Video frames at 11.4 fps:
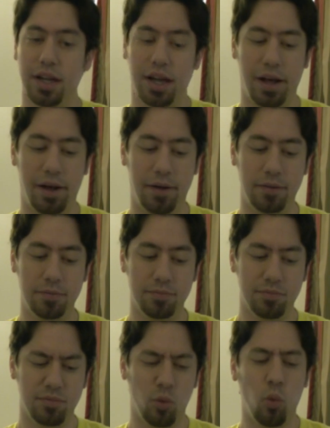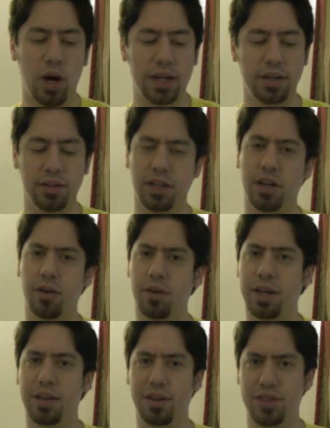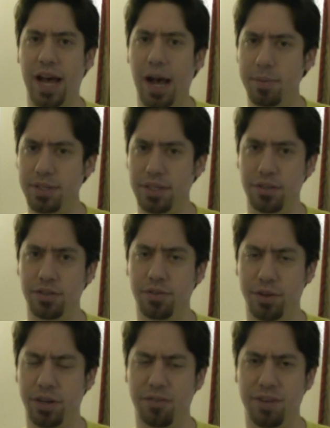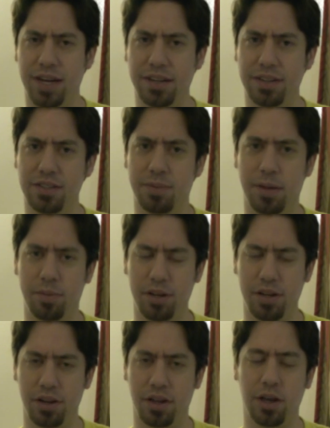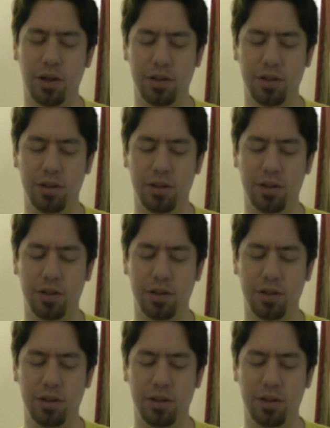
One, you have to opt in for your violence by putting in a kill.